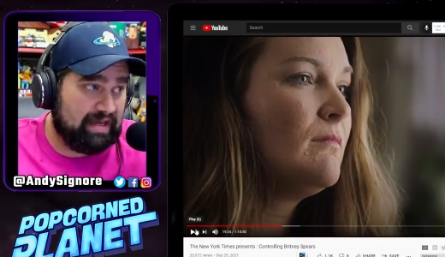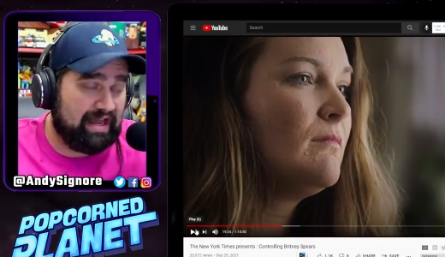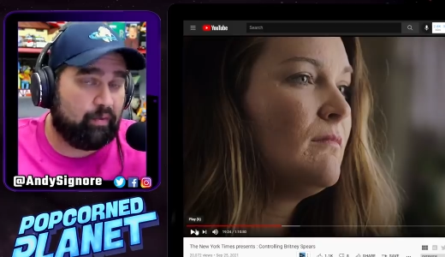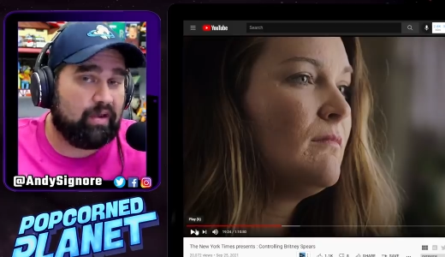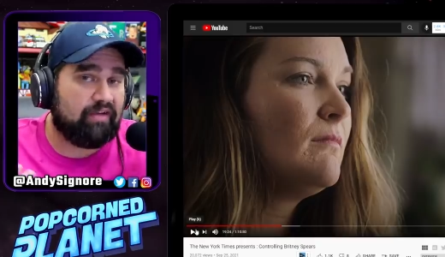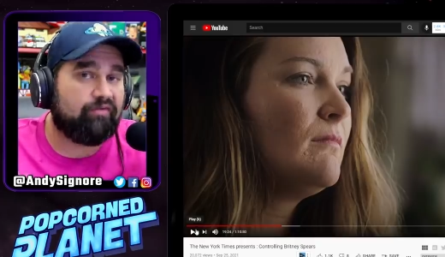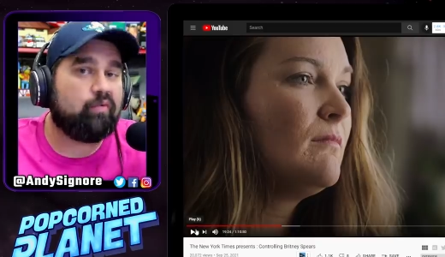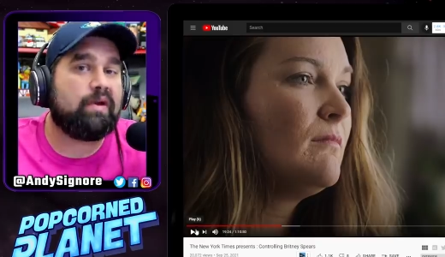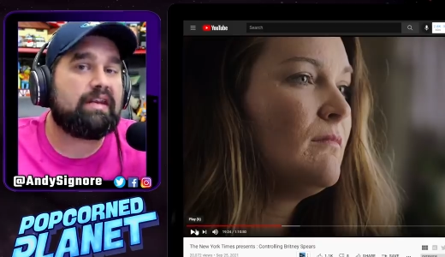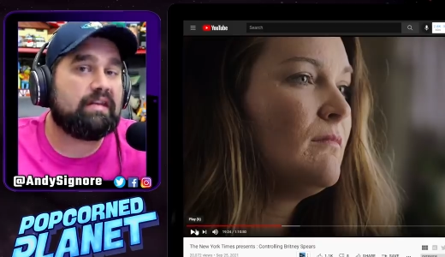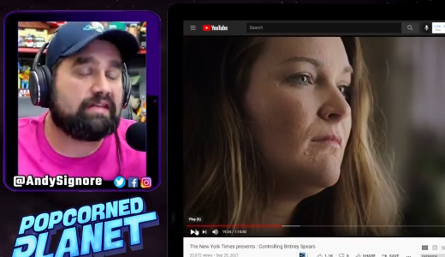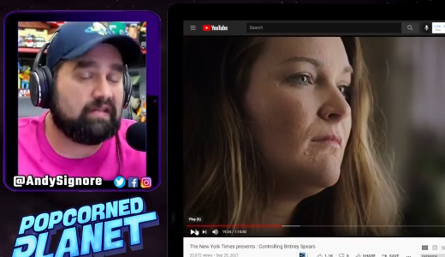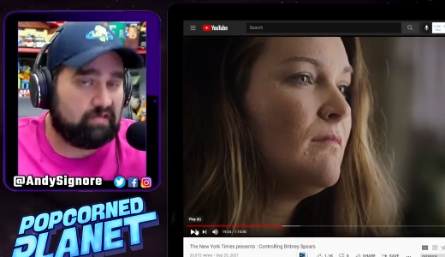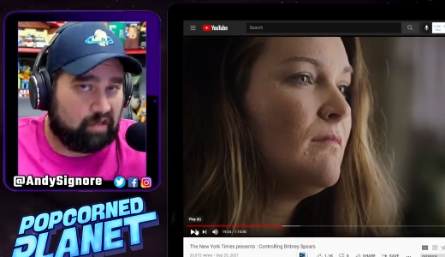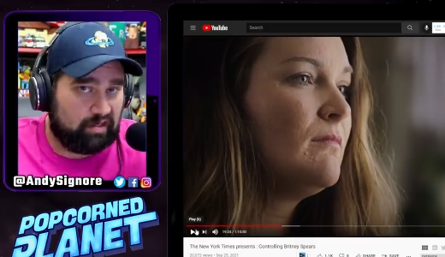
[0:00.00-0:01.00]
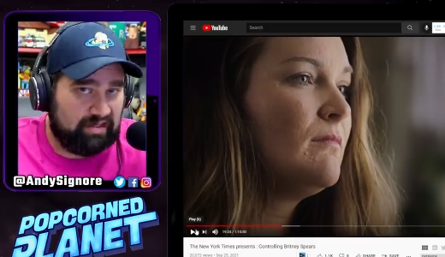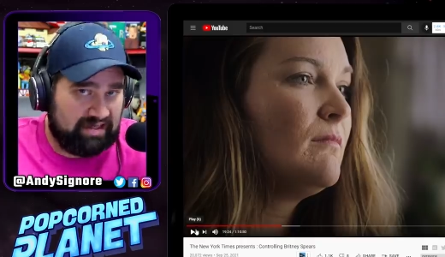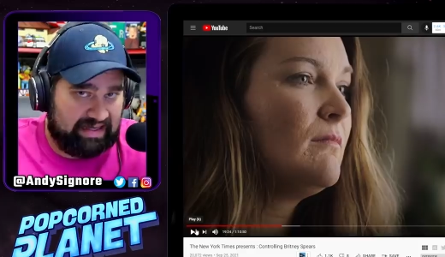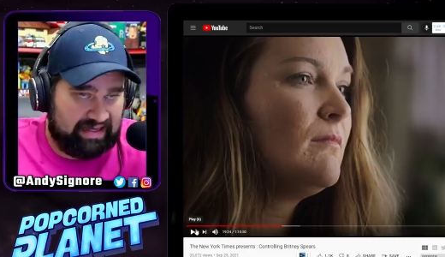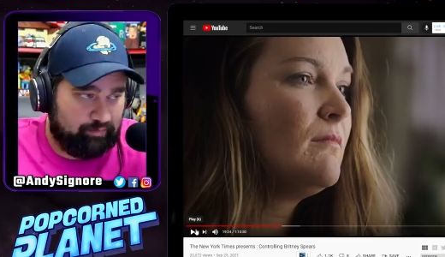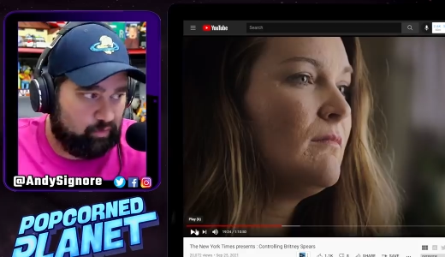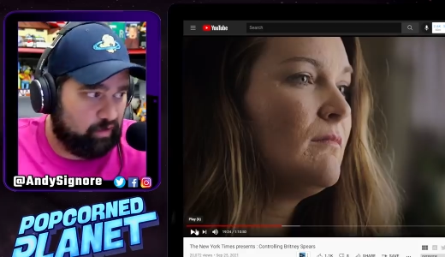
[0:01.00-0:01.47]
Speaker 1: but now we have witnesses on
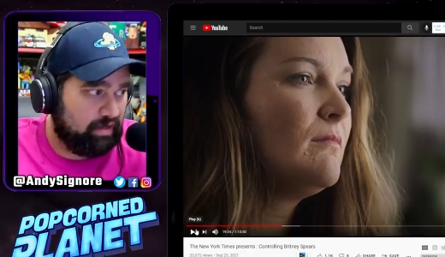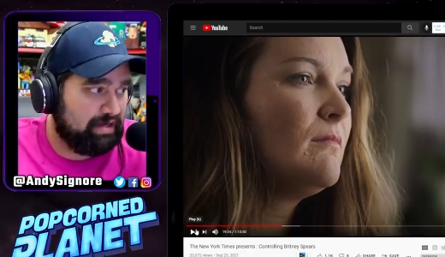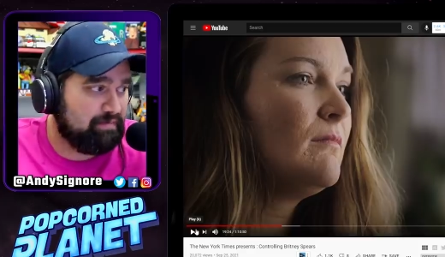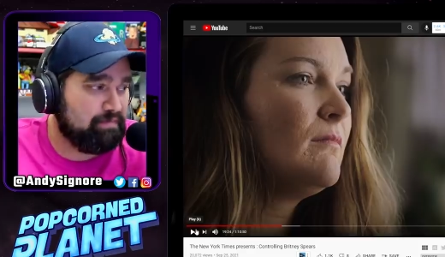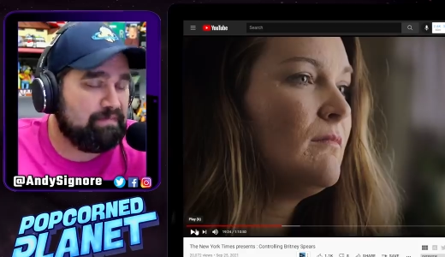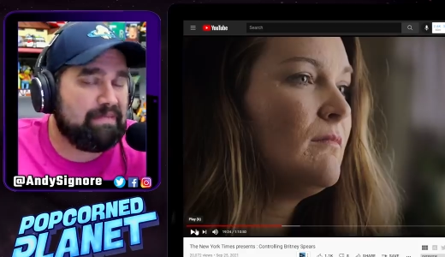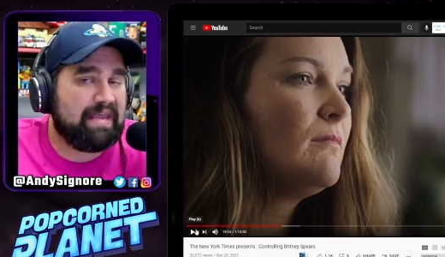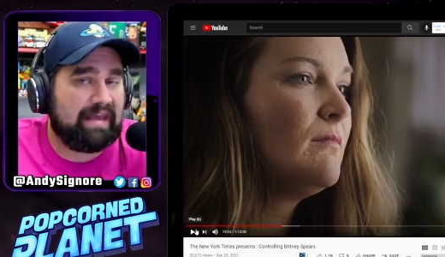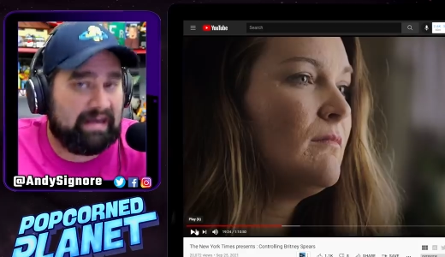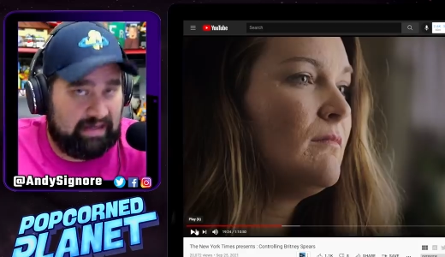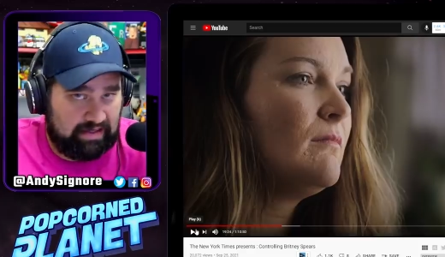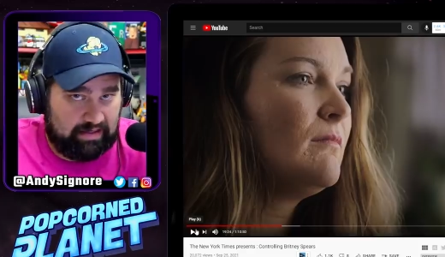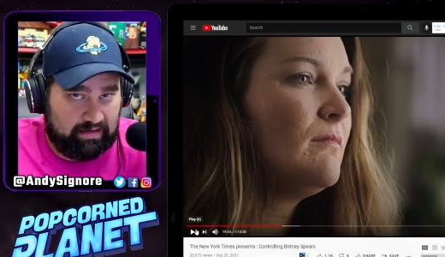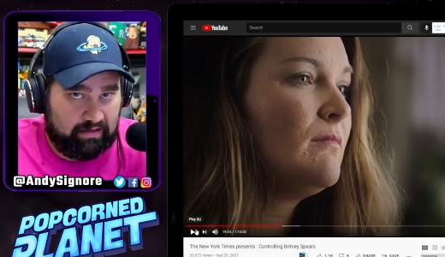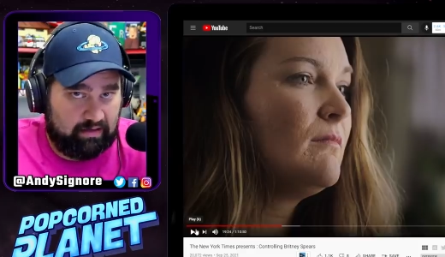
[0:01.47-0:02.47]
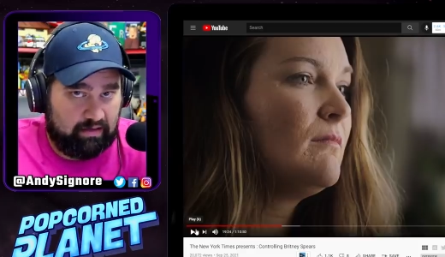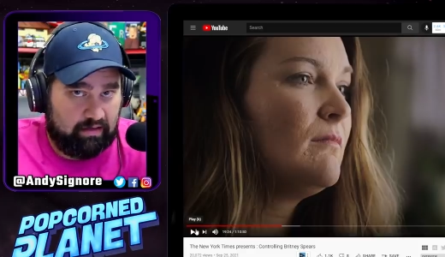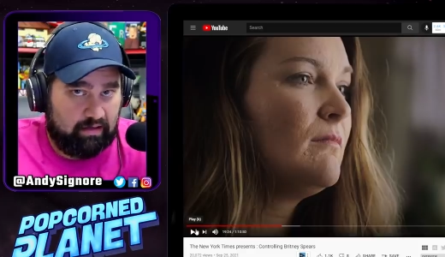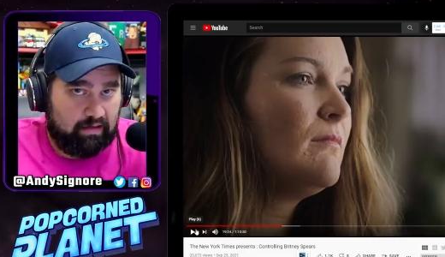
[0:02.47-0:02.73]
camera admitting it.